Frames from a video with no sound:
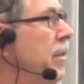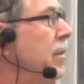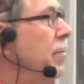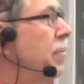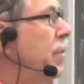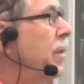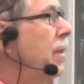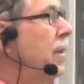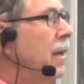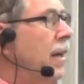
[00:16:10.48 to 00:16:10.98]
and the
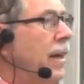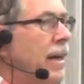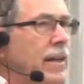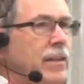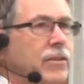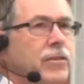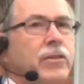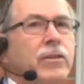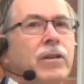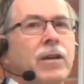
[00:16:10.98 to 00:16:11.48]
p are
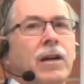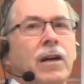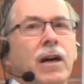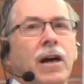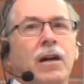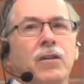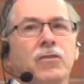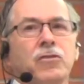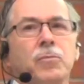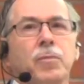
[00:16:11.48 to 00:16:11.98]
actually
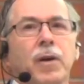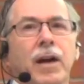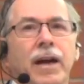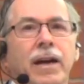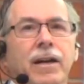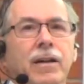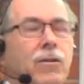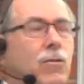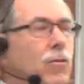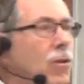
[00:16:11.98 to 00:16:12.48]

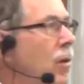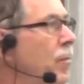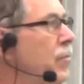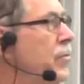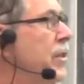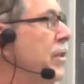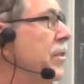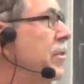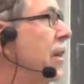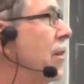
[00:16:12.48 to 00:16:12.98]
algebraical
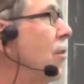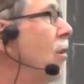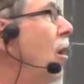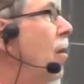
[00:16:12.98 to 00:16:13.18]
objects. They are